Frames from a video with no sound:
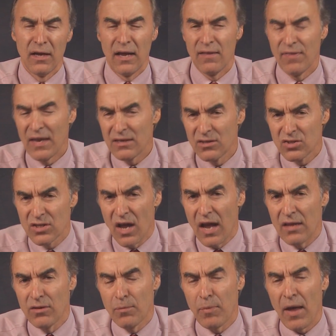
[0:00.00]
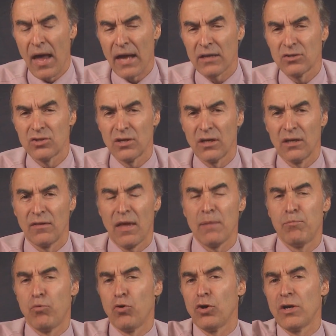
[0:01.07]
And they design the packaging and they
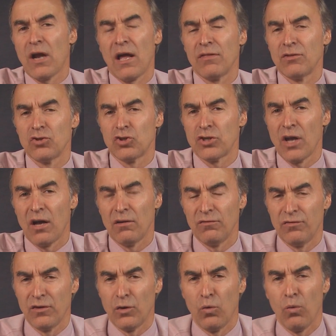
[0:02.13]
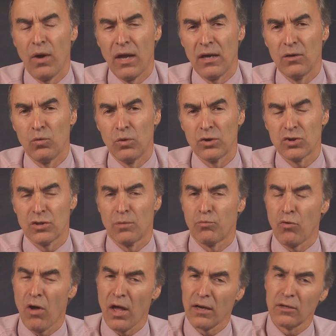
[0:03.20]
put it on the shelf in a way in which the
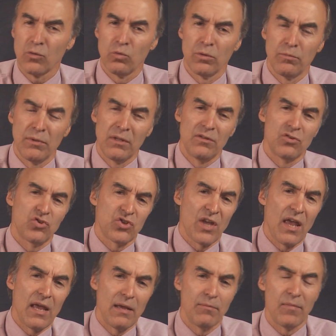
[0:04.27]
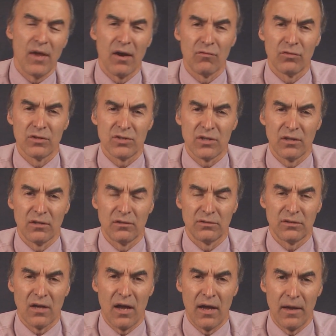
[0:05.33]
product would be the same every single
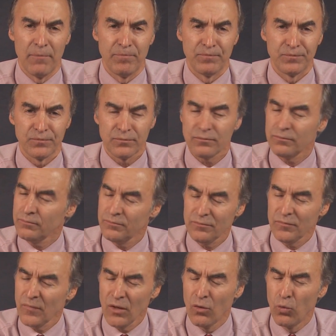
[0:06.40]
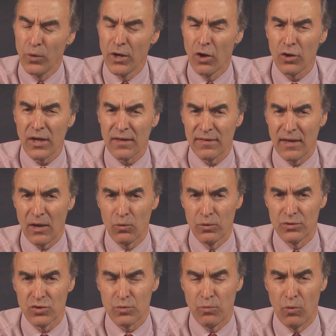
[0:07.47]
time. We don't get that with
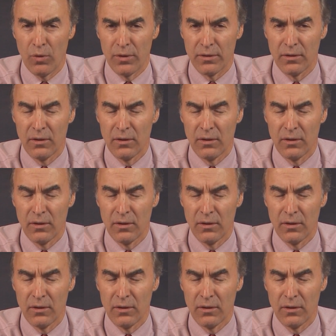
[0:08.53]
sport.